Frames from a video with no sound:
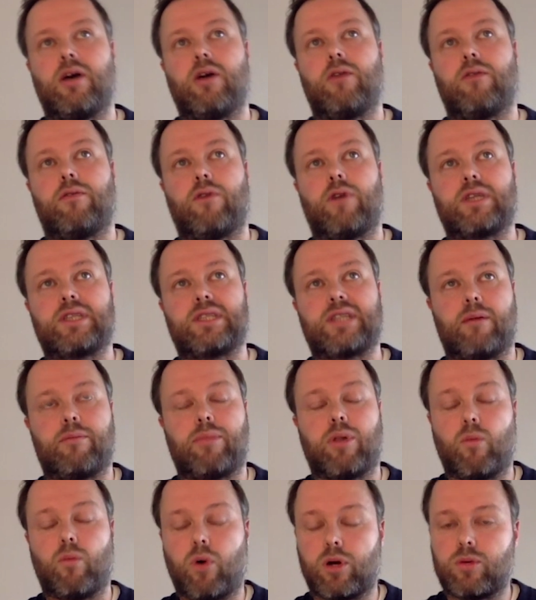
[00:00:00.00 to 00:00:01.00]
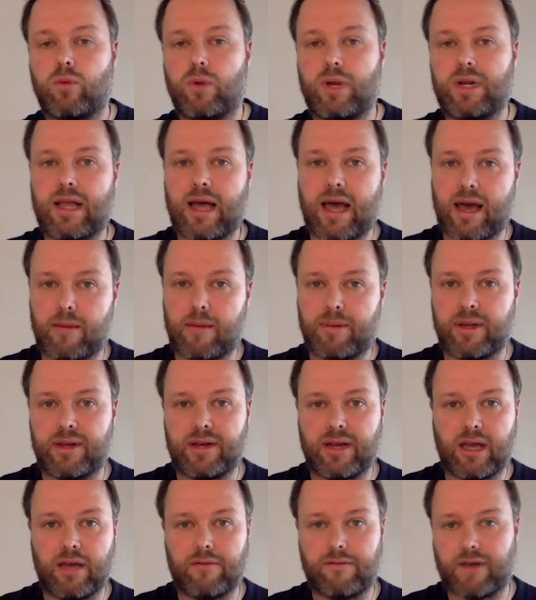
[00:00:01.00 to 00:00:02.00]
for example, what will
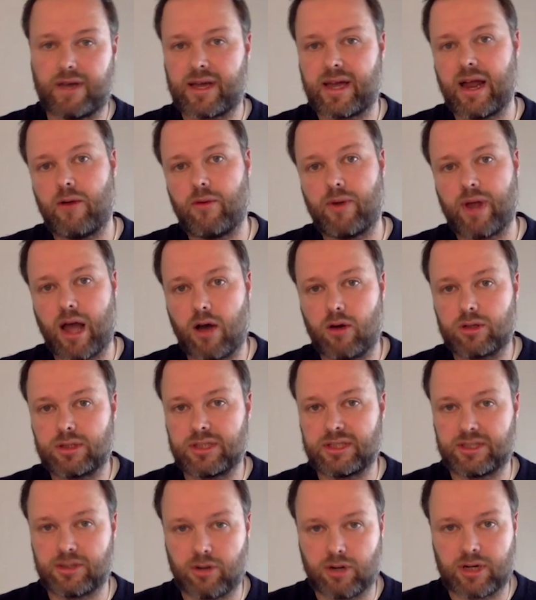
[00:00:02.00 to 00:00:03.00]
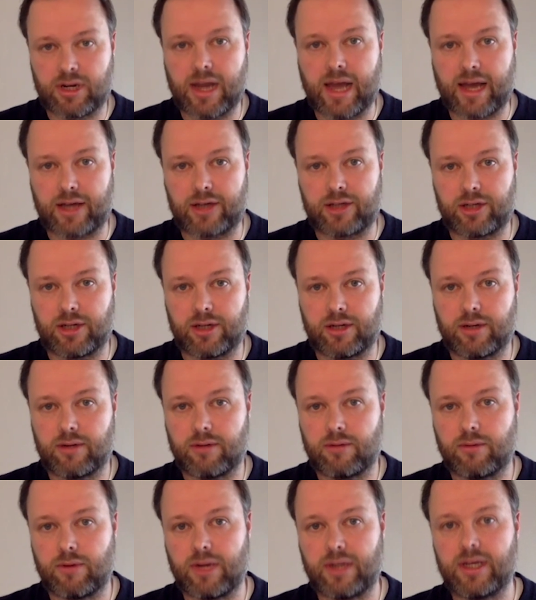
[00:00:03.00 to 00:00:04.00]
happen if I carry out a certain action,
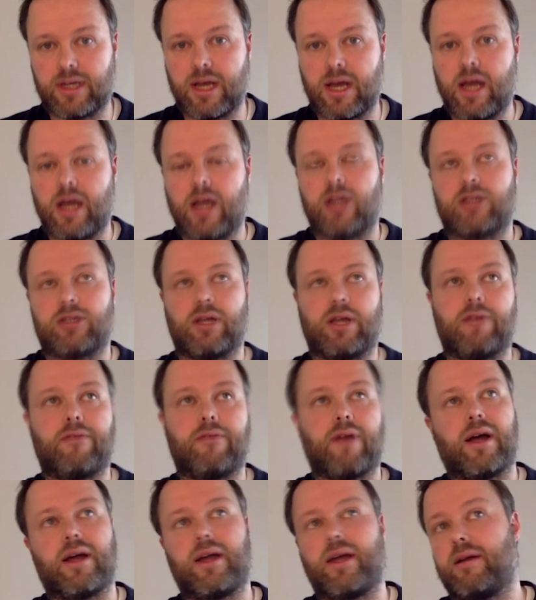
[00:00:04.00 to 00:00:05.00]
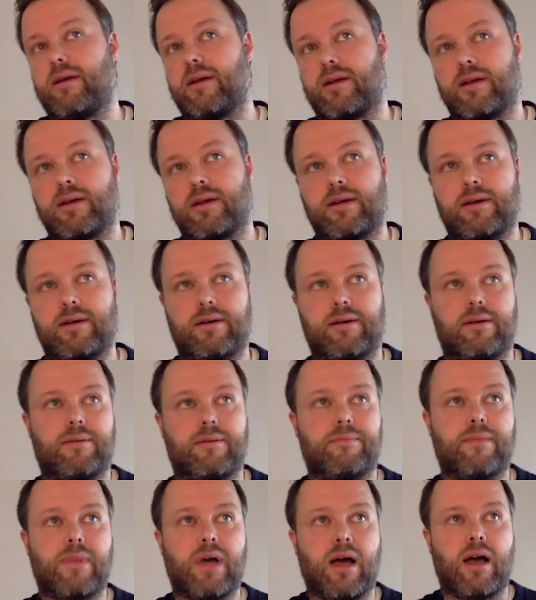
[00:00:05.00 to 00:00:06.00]
right? So if I uh,
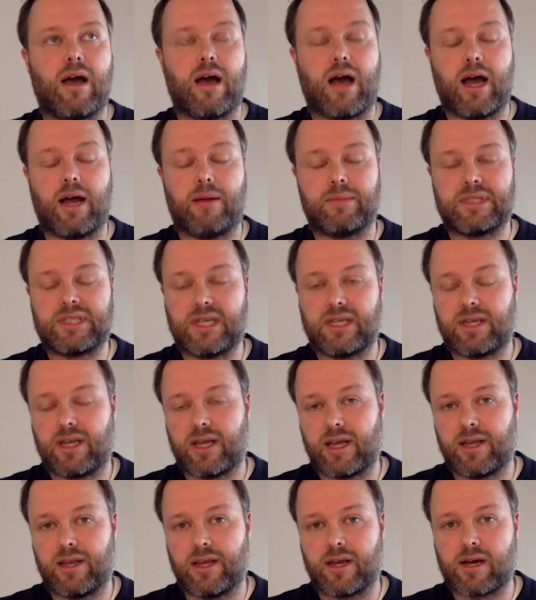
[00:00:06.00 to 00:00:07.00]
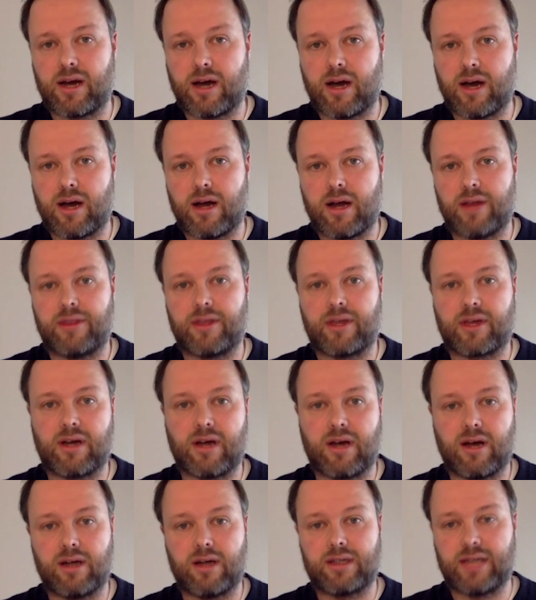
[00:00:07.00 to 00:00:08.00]
I'm sitting in a car and the
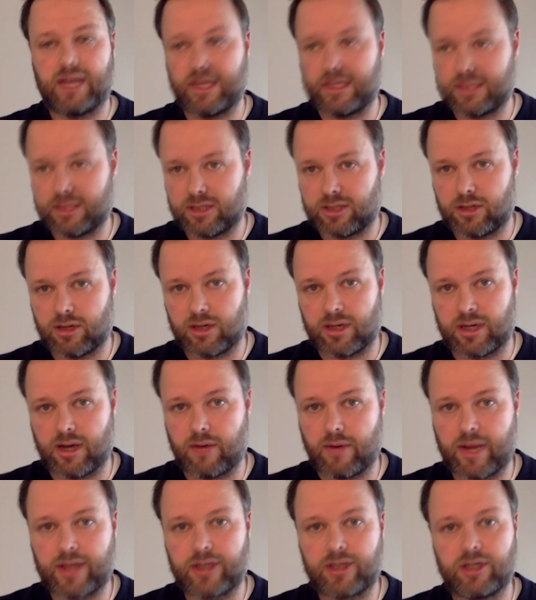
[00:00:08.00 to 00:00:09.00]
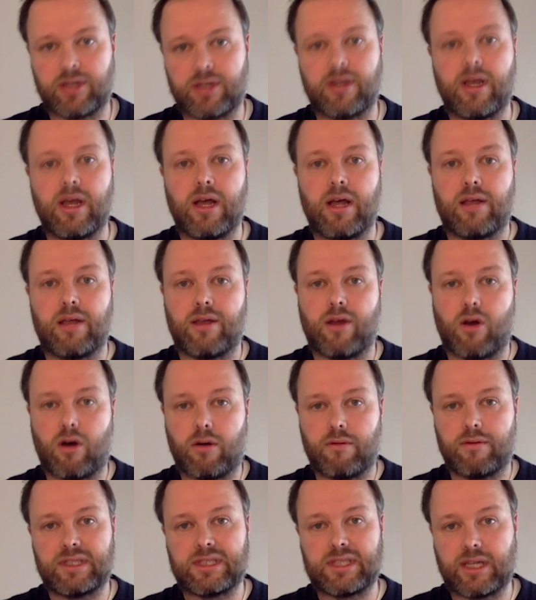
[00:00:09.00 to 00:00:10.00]
car takes a certain direction, there are
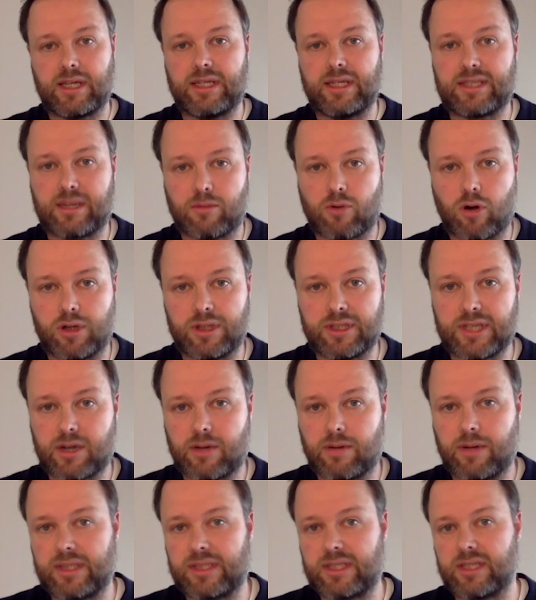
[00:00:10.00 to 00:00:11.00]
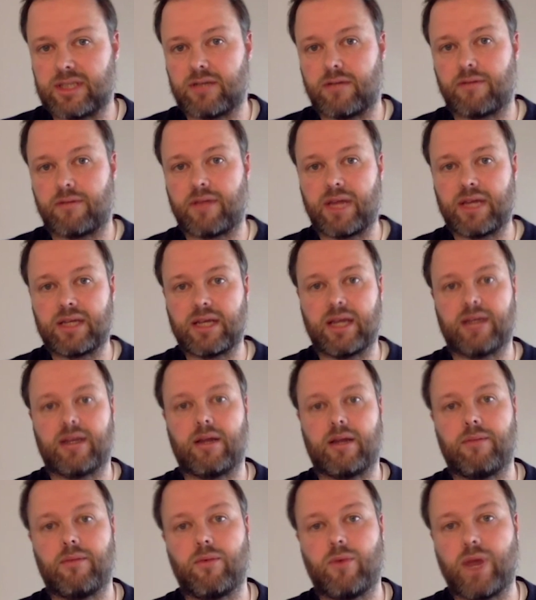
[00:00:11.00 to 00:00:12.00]
obviously some consequences of that, and
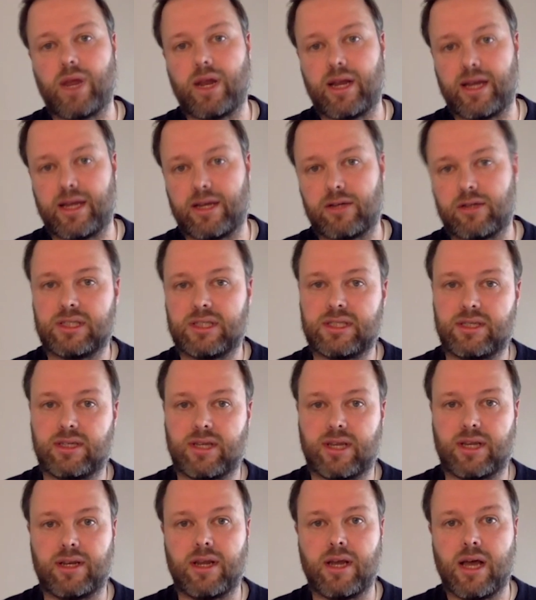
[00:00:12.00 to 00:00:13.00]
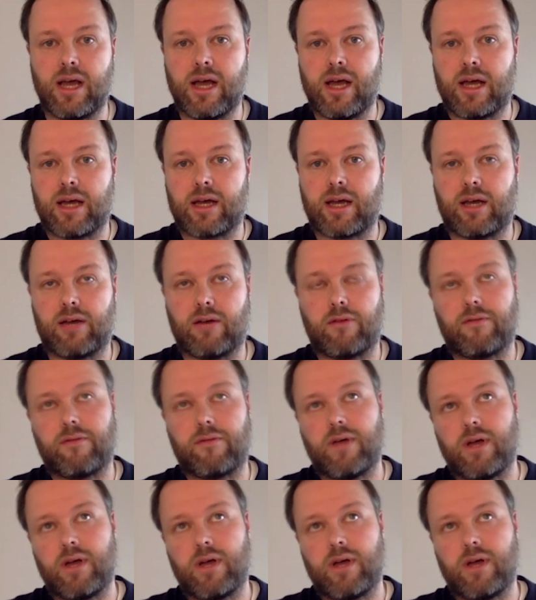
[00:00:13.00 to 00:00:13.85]
I'm really interested in kind of